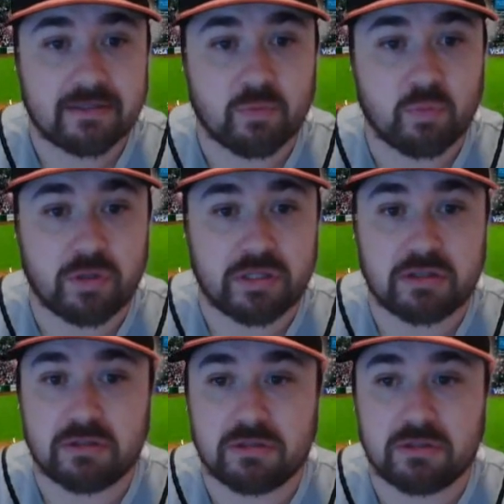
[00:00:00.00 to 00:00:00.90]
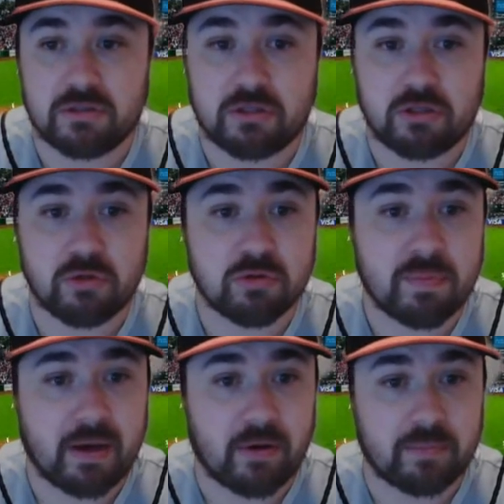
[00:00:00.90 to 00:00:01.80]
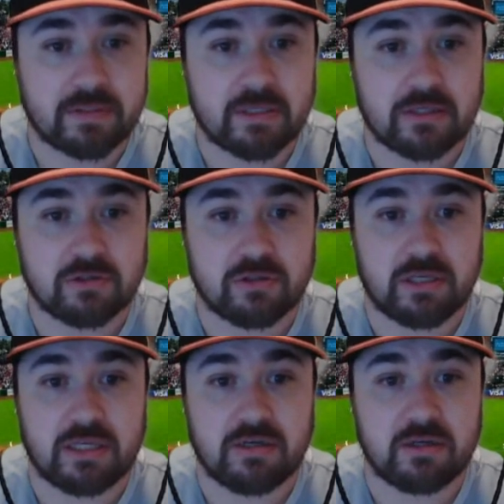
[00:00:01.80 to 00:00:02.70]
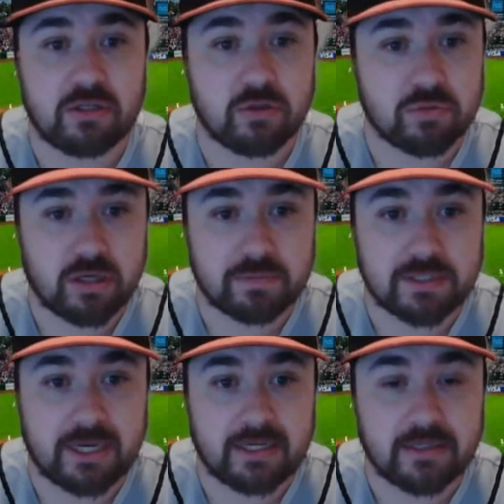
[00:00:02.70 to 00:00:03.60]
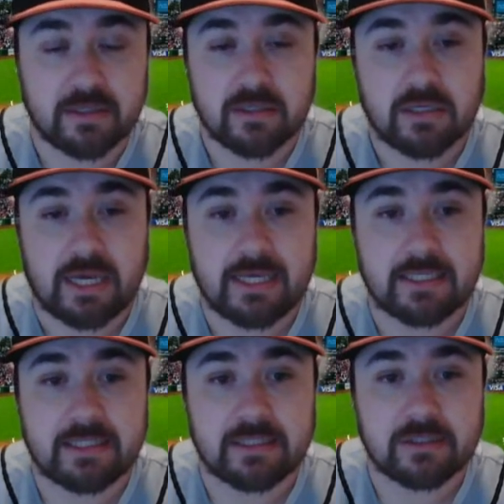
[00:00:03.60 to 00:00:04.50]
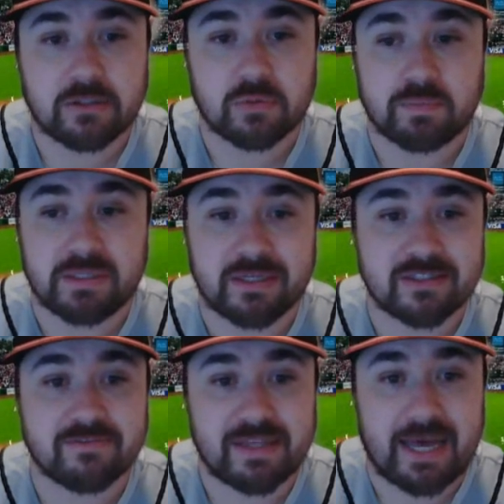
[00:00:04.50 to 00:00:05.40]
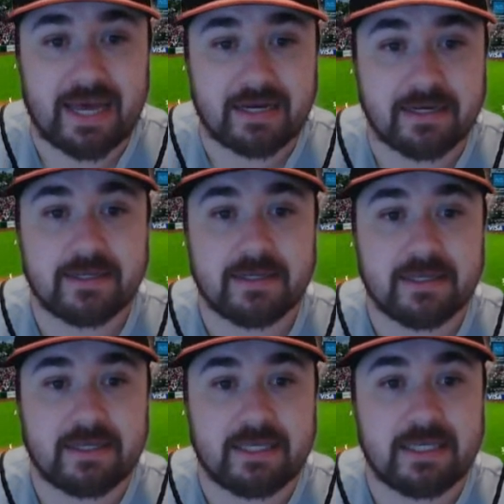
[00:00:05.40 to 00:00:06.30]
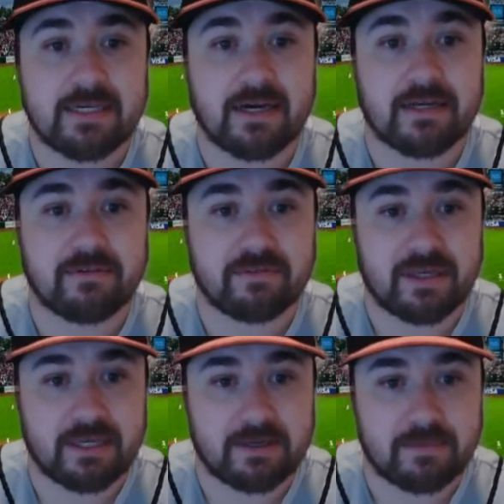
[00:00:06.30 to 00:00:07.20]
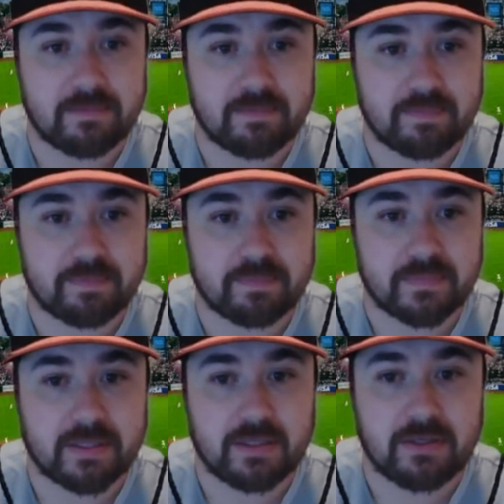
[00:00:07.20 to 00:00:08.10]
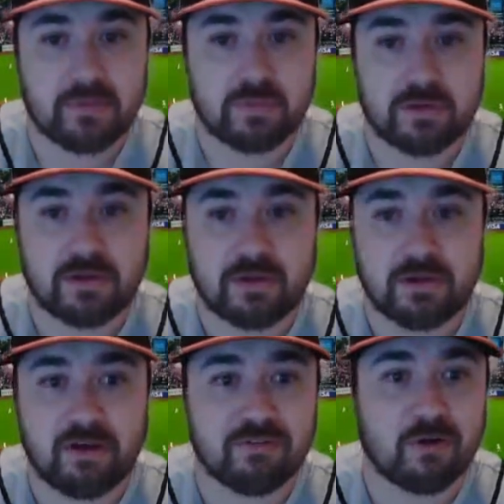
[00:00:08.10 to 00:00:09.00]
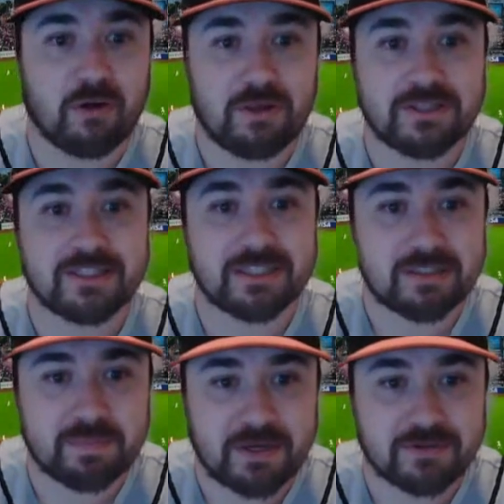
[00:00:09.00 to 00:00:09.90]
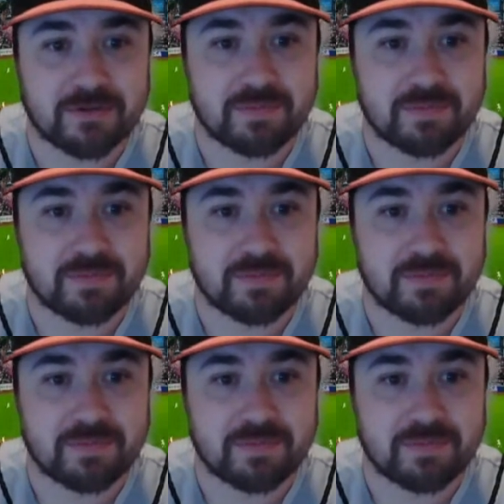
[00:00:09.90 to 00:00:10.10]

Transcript: with huge power potential and huge upside. And so because of that, he kind of can, you know, cover all ends of the spectrum.